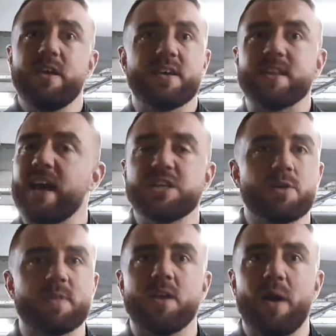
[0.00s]
I can take
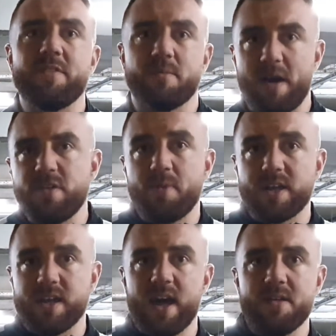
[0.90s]
something away from
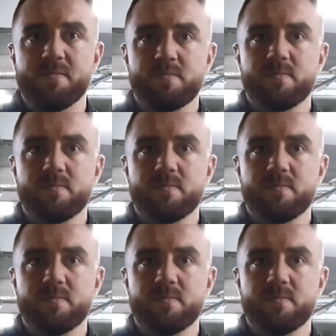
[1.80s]
everybody, yeah?